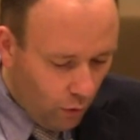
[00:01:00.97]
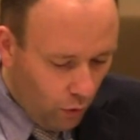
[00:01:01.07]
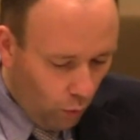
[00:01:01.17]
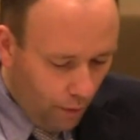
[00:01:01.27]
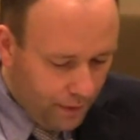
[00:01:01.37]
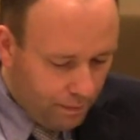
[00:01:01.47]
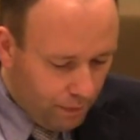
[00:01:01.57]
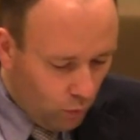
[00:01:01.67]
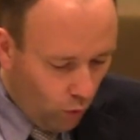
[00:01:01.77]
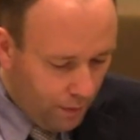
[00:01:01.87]
the woman,
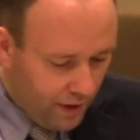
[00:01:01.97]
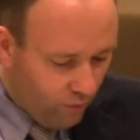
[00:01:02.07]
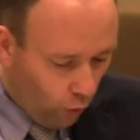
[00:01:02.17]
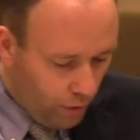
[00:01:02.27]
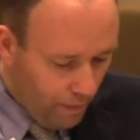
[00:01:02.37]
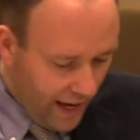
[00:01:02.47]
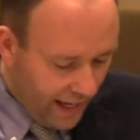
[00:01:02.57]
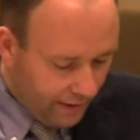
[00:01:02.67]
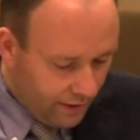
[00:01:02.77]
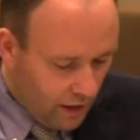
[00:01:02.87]
but woman for the
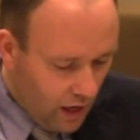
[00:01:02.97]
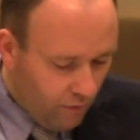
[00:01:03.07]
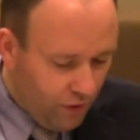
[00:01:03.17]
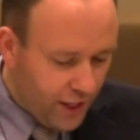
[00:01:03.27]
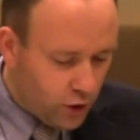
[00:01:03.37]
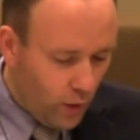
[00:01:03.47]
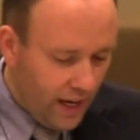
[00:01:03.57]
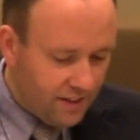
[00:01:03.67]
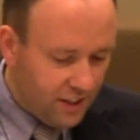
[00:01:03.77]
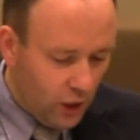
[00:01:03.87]
man. For this
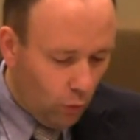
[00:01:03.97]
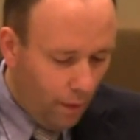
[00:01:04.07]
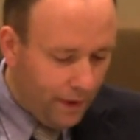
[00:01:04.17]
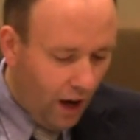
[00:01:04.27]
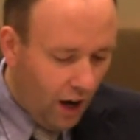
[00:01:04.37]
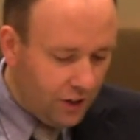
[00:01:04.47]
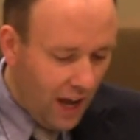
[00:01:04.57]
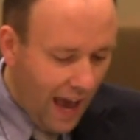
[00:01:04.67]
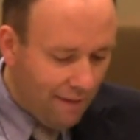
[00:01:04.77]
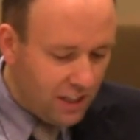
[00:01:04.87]
reason, the woman ought to
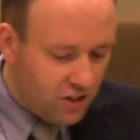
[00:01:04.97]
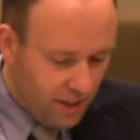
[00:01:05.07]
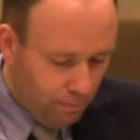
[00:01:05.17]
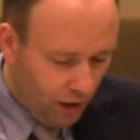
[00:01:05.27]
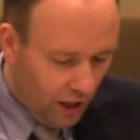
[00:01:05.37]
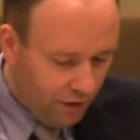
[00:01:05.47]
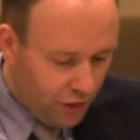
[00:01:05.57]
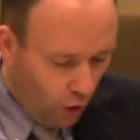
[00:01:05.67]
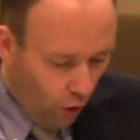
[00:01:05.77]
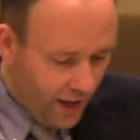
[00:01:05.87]
have a symbol of
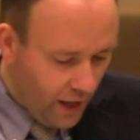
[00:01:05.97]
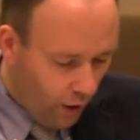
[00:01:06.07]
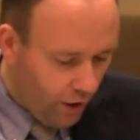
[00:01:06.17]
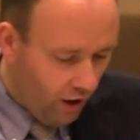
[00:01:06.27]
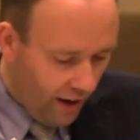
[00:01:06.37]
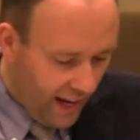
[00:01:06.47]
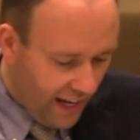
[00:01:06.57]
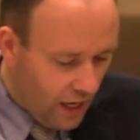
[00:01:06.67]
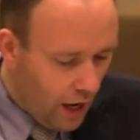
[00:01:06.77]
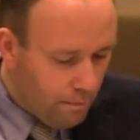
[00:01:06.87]
authority on her
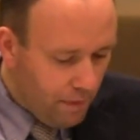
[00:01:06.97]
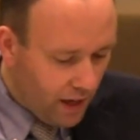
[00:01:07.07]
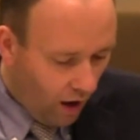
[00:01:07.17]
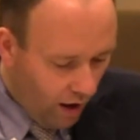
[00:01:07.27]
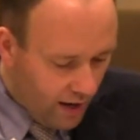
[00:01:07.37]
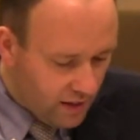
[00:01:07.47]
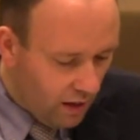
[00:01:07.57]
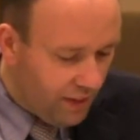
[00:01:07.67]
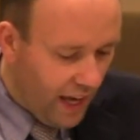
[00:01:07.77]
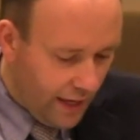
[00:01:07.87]
head because of
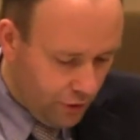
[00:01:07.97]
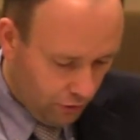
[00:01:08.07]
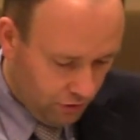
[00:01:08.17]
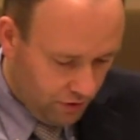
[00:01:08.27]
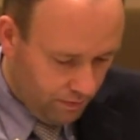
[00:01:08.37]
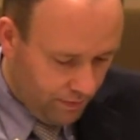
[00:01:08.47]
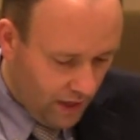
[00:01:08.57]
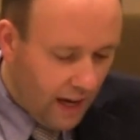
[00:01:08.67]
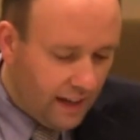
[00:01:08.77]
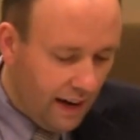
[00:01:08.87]
the angels.
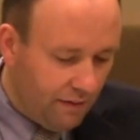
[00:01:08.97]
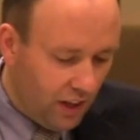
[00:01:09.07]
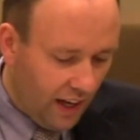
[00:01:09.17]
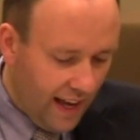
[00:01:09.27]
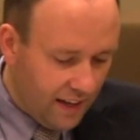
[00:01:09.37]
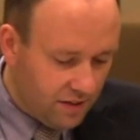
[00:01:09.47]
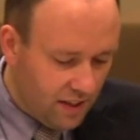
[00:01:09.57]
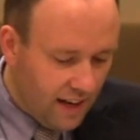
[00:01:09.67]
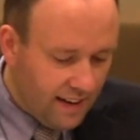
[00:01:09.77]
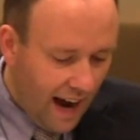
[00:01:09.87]
Nevertheless,
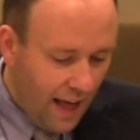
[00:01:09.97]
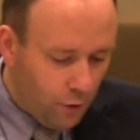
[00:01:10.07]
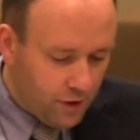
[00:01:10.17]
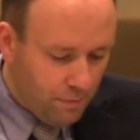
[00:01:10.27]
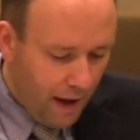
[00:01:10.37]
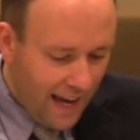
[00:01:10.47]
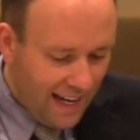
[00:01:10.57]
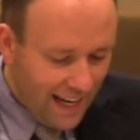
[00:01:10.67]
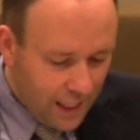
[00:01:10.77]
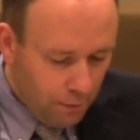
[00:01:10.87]
neither is man
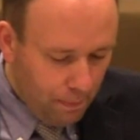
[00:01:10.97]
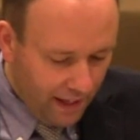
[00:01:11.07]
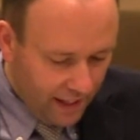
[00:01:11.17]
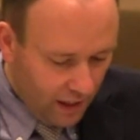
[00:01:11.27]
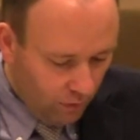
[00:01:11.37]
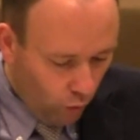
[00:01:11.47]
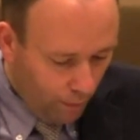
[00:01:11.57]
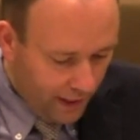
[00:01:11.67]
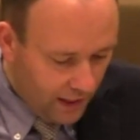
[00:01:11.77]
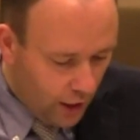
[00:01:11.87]
independent of
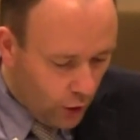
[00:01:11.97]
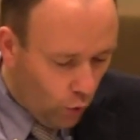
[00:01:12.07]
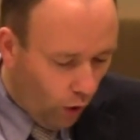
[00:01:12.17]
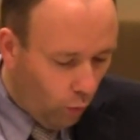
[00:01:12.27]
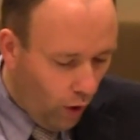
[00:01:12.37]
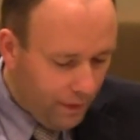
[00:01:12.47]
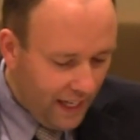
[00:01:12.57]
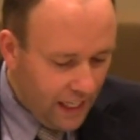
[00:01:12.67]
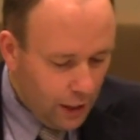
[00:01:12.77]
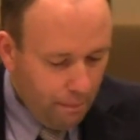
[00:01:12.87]
woman, nor woman
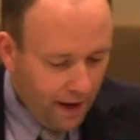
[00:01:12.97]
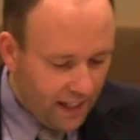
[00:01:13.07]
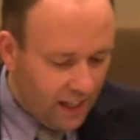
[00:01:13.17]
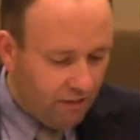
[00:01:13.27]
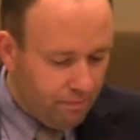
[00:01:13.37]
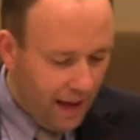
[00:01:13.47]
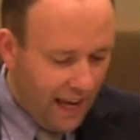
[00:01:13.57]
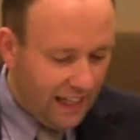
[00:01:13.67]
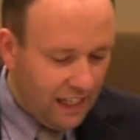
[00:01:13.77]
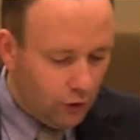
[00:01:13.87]
independent of
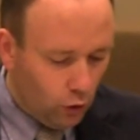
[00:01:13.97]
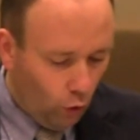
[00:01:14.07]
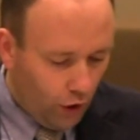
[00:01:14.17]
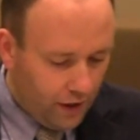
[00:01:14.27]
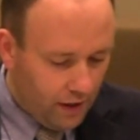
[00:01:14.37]
man in the Lord.